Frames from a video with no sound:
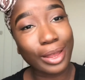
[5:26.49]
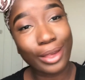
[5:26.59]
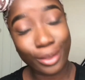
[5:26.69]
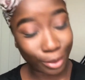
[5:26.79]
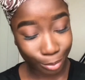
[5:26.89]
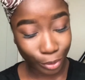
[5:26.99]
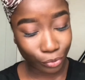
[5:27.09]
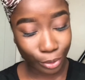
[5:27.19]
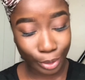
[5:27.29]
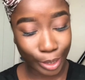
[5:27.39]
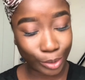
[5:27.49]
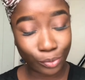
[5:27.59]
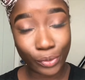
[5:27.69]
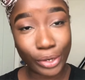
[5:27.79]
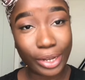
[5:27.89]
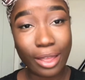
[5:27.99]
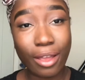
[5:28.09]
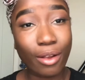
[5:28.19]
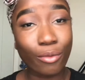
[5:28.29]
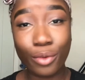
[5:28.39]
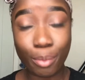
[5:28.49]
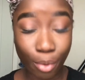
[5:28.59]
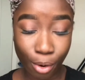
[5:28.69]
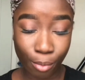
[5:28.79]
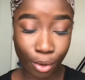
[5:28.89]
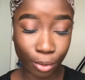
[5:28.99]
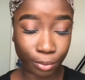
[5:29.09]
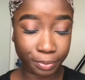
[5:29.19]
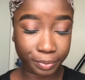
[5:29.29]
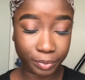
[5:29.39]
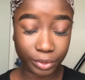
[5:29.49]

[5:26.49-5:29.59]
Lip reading: Like, I'm giving you guys free promo.